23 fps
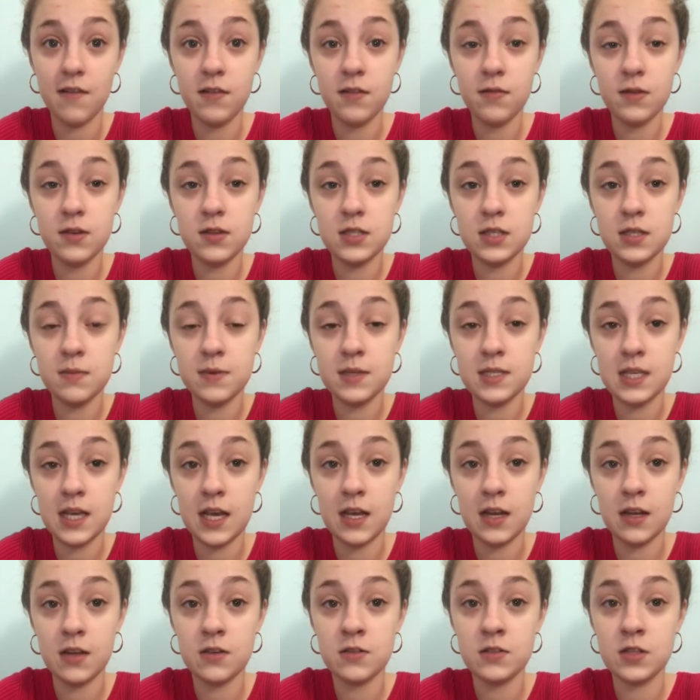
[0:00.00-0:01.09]
oven roasted
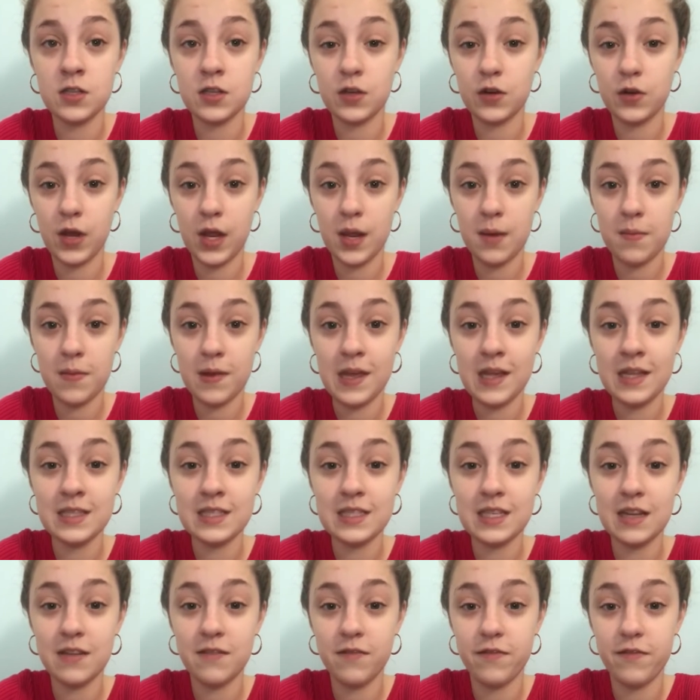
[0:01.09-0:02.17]
potatoes, green
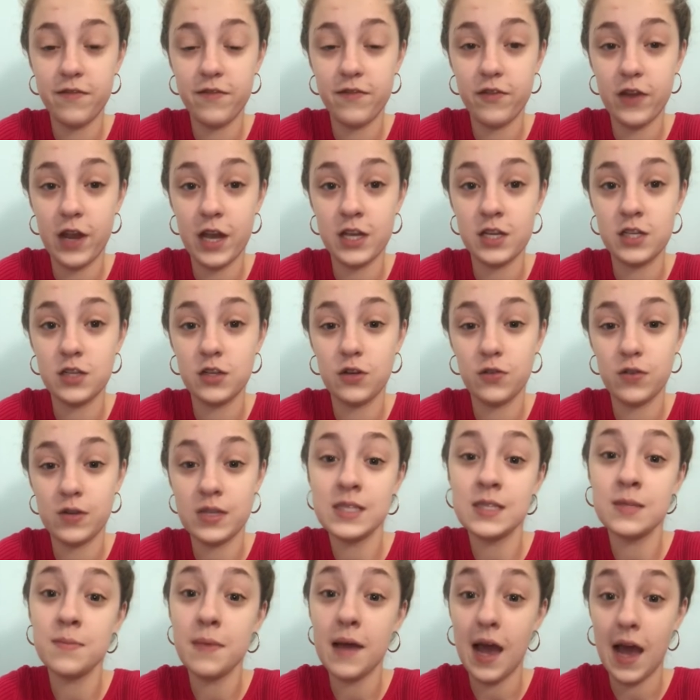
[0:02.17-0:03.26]
beans, and fresh
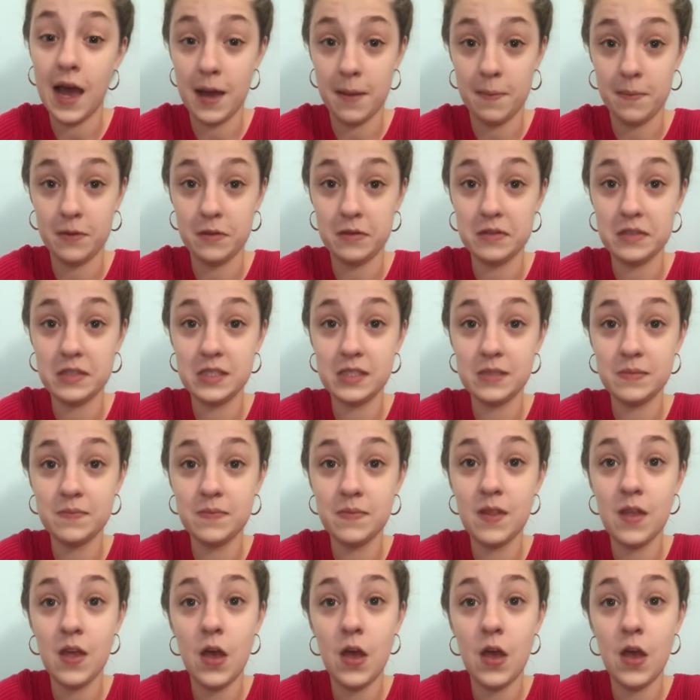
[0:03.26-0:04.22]
crisp apples.